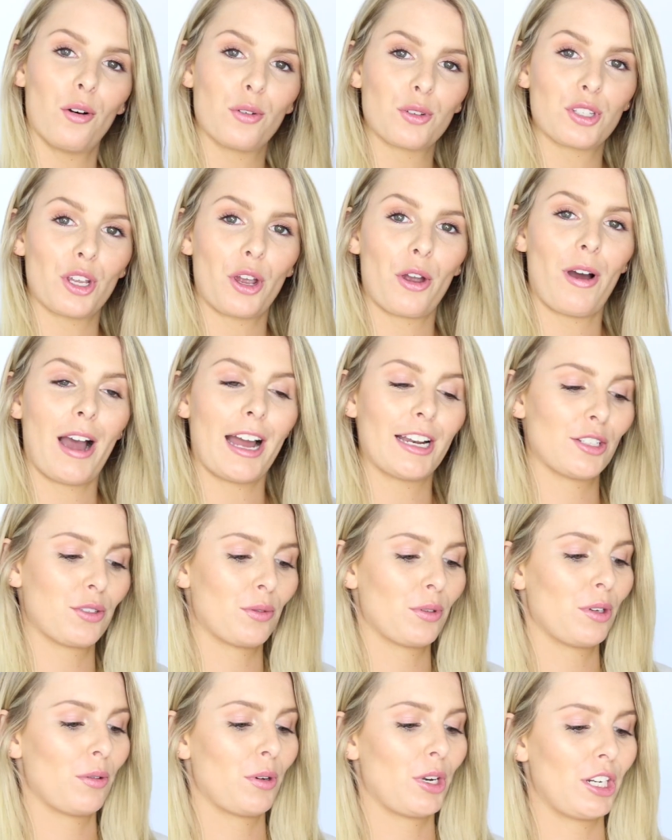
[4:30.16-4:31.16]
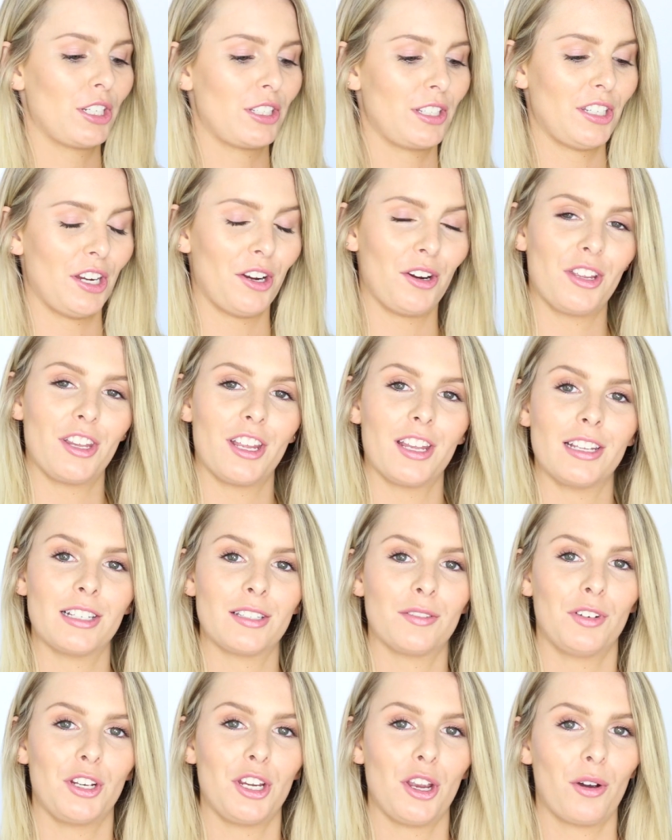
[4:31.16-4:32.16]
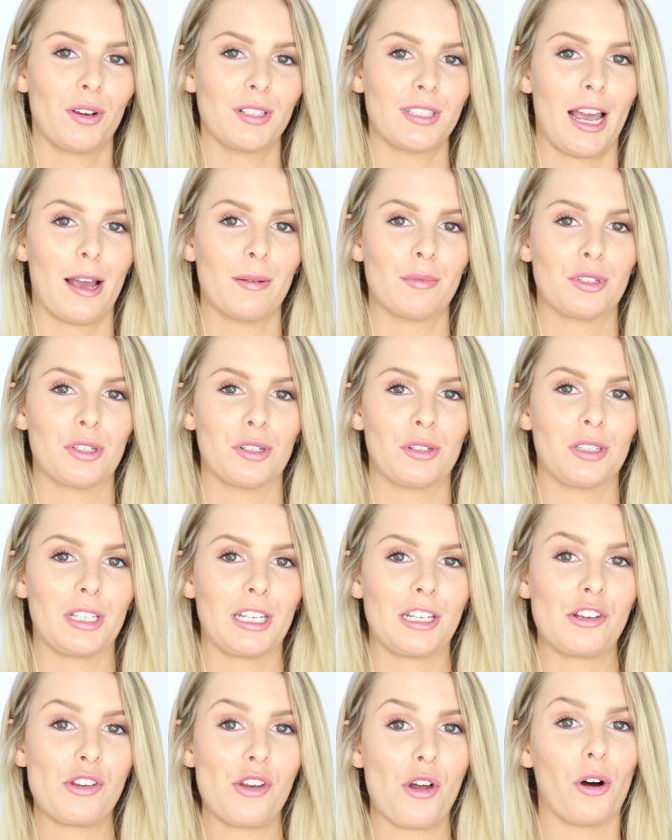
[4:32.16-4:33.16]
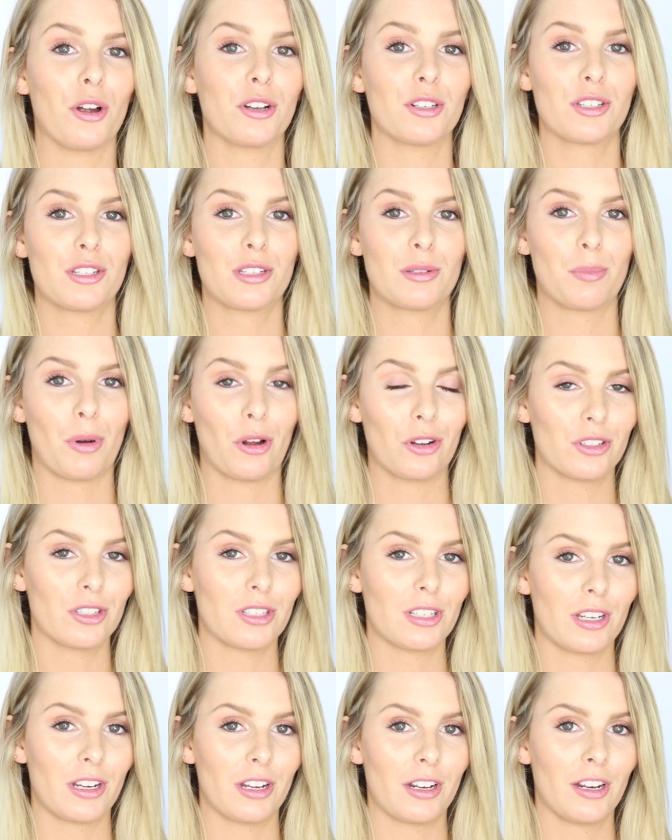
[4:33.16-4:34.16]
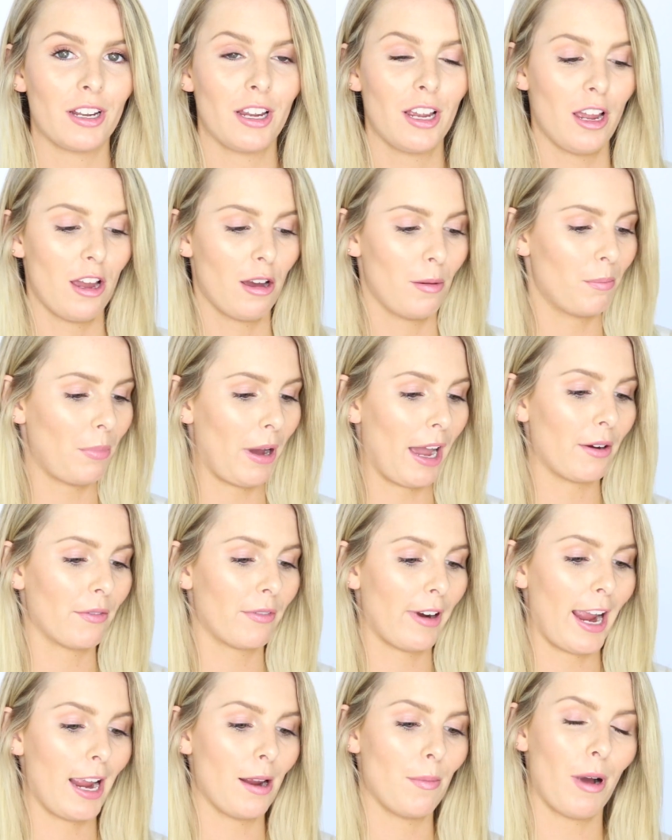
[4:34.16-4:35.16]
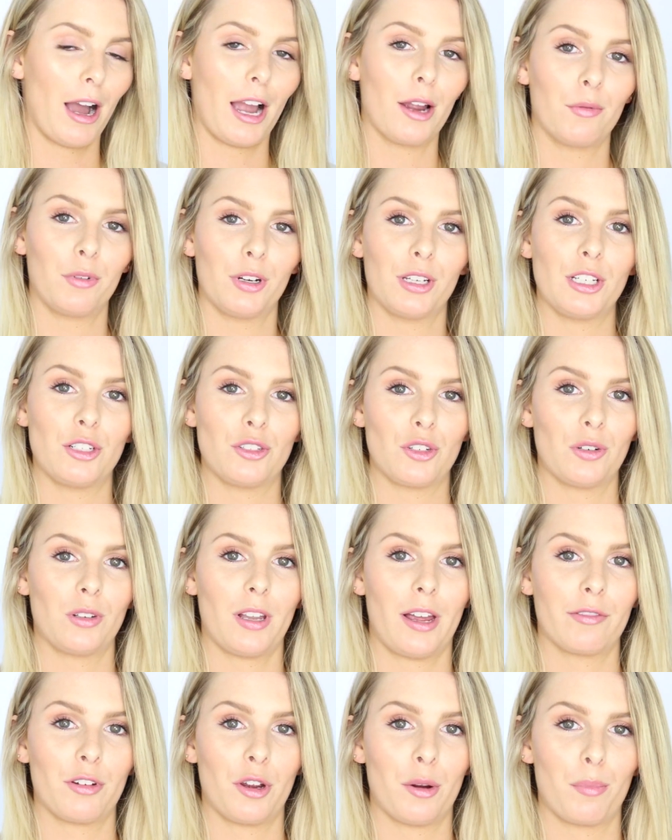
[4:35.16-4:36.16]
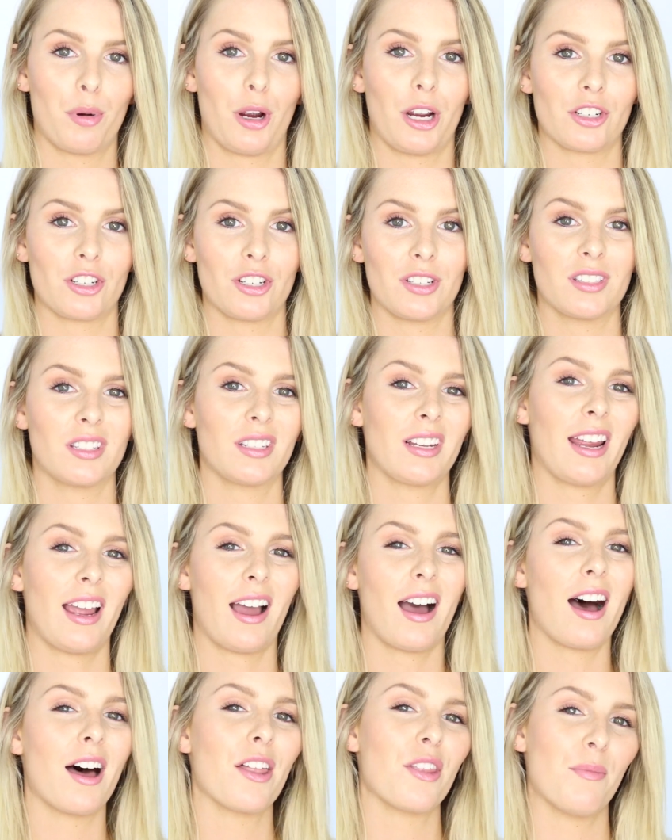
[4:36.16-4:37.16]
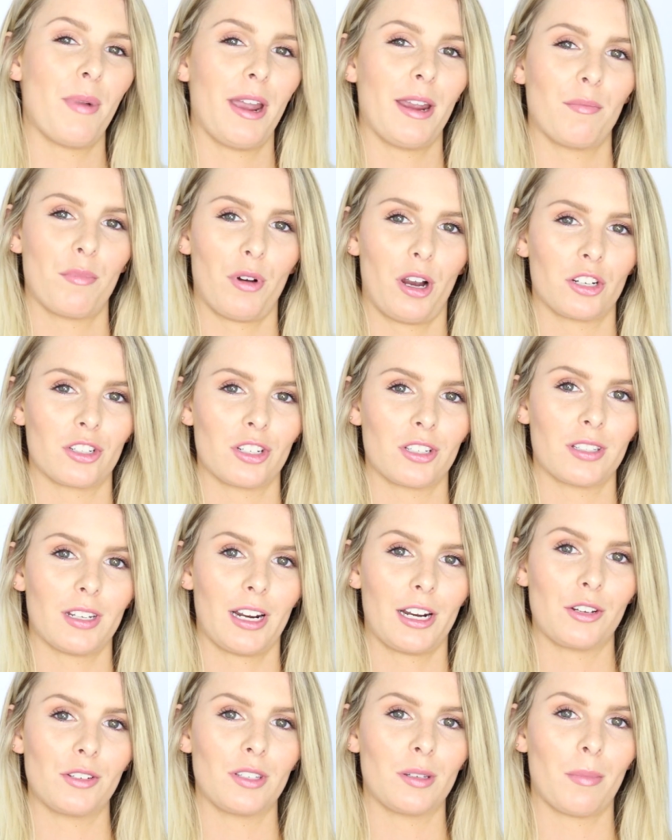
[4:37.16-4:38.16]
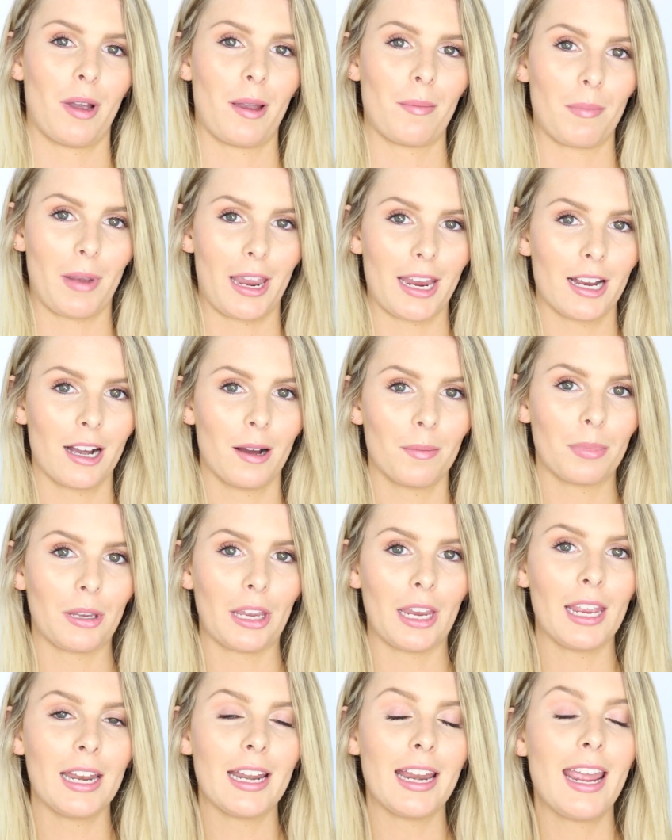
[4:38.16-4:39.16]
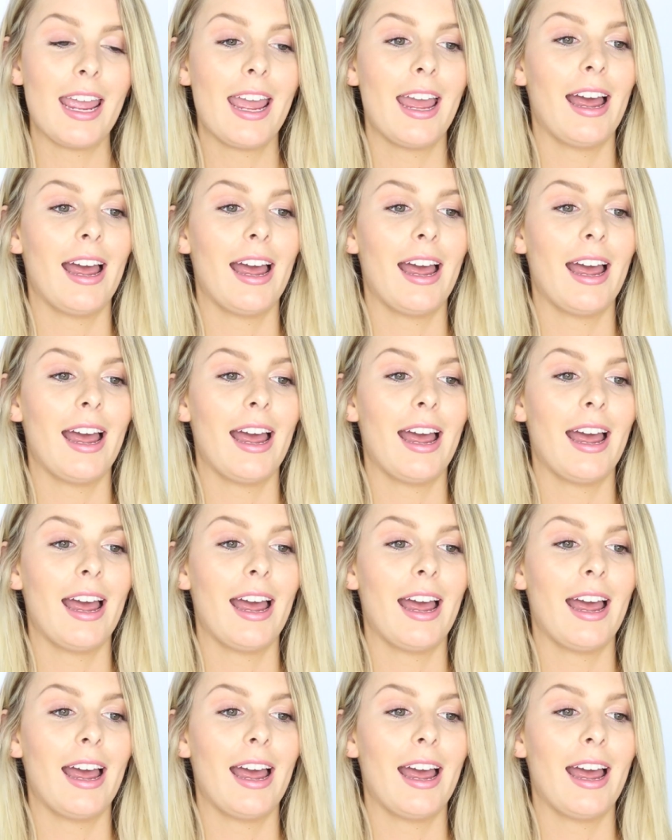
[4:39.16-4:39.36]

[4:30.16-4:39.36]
Also, I just really wanted to tell you that this video is absolutely not sponsored by Rae, but I really do love her brushes, and they are the main brushes that I use in my makeup kit.